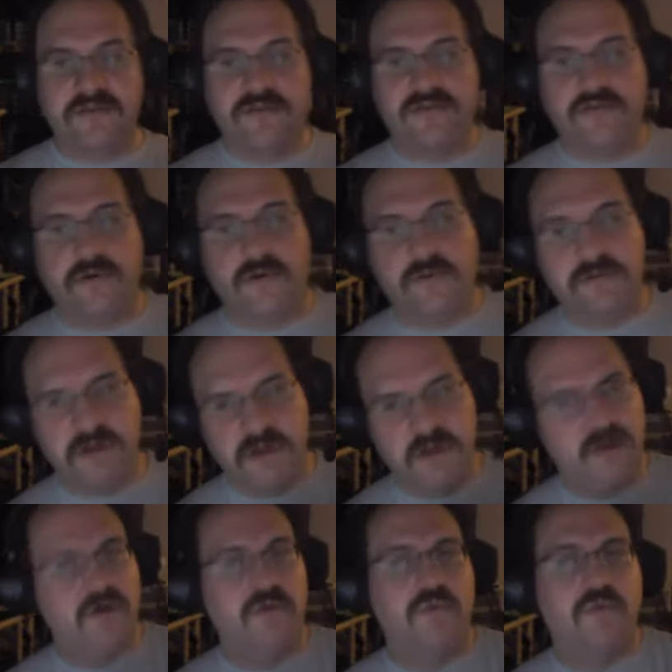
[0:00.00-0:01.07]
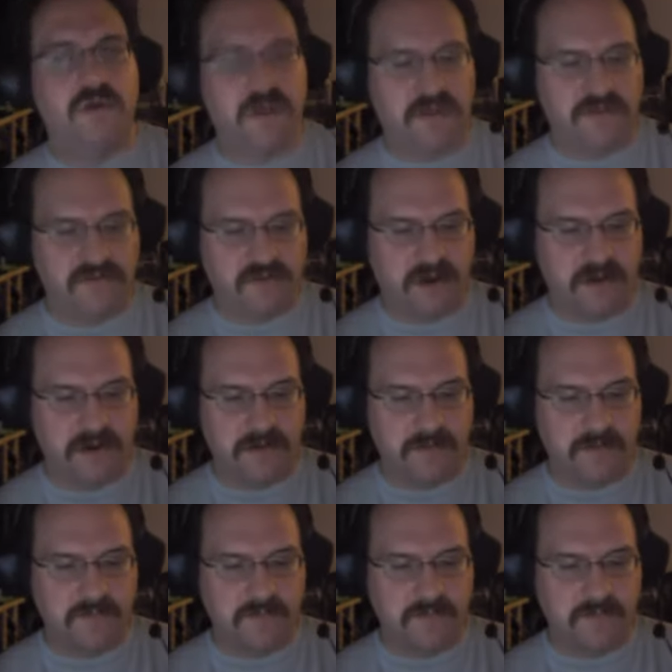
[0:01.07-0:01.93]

so we'll get started.